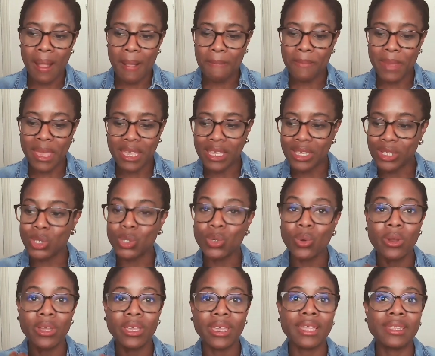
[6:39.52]
making
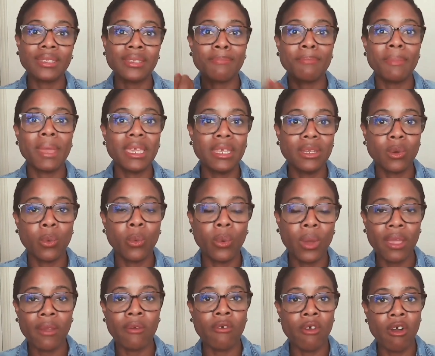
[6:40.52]
sure gets made
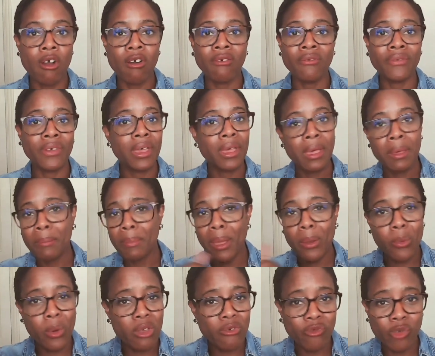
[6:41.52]
aware of, by
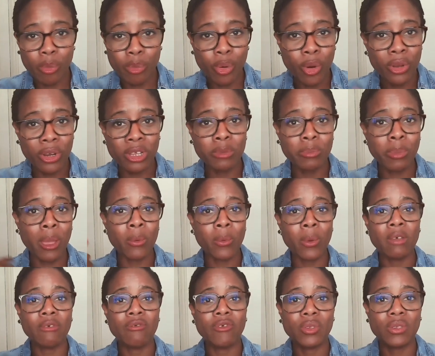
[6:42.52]
way of your product, by
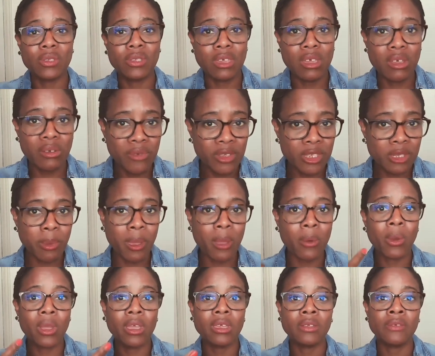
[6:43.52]
way of your service, by
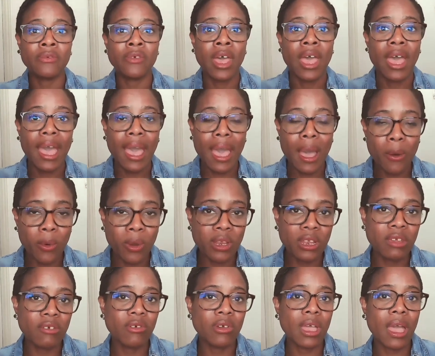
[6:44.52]
way of
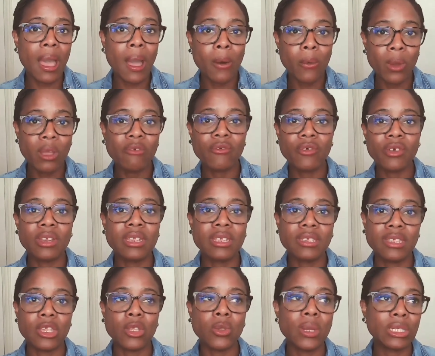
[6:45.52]
however it
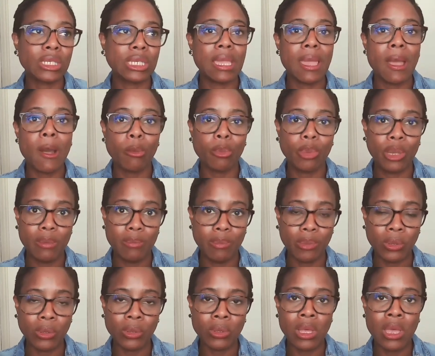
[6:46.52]
is that you actually help
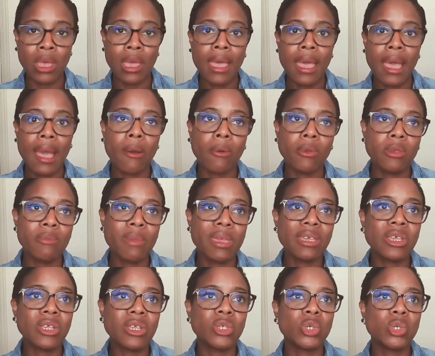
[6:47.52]
people, how are you
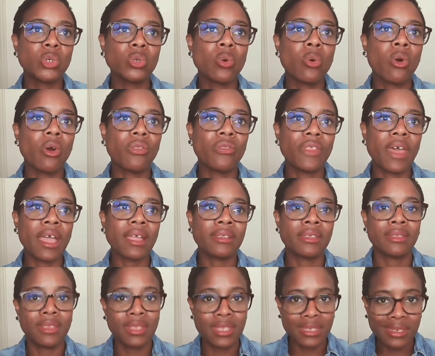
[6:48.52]
making sure
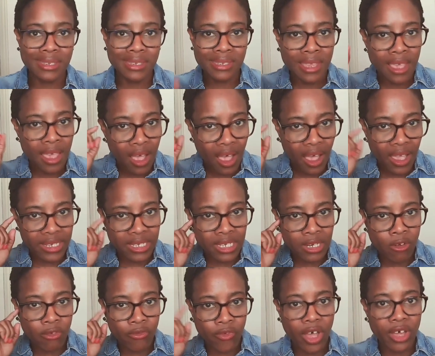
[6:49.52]
that this
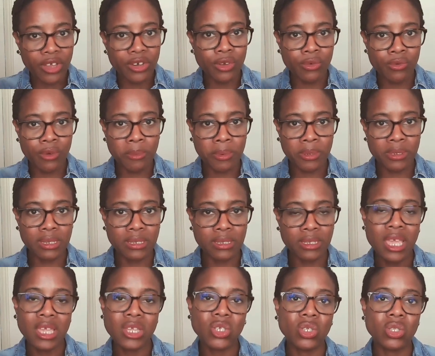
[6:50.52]
idea of
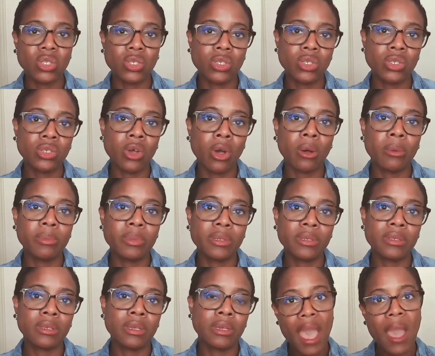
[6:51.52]
underrepresentation
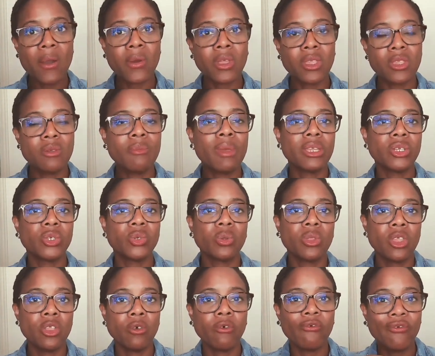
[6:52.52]
stops? How can you make sure
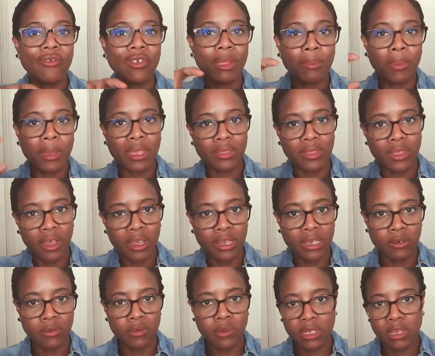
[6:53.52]
that you're flipping the
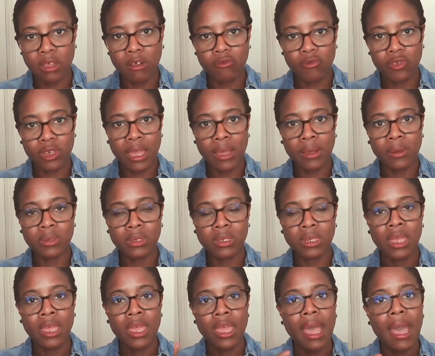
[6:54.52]
idea of self-doubt?
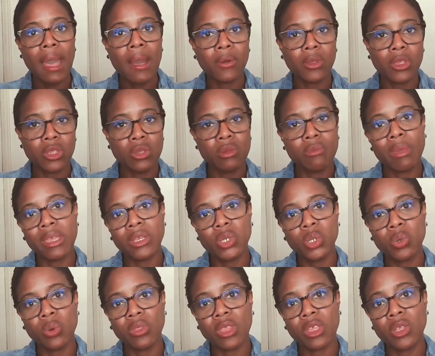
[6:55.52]
How can you make
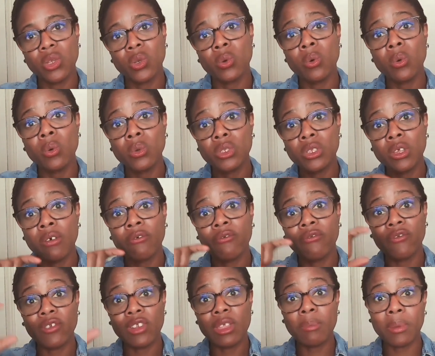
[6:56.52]
sure that you're also
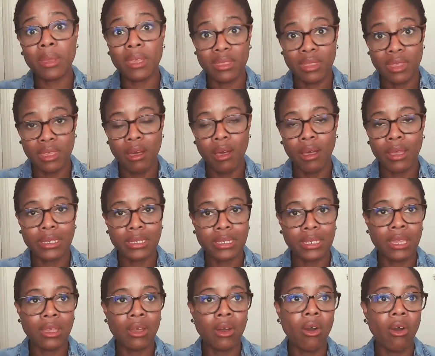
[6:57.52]
flipping the
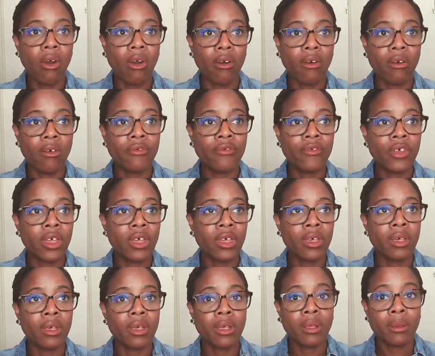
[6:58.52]
idea of
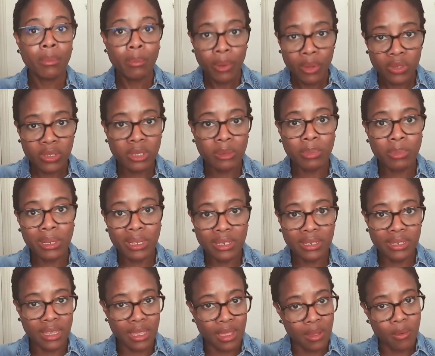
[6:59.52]

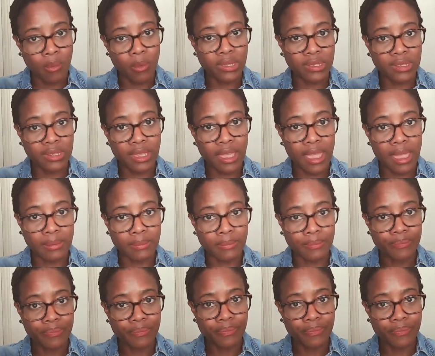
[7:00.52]
possibility once again?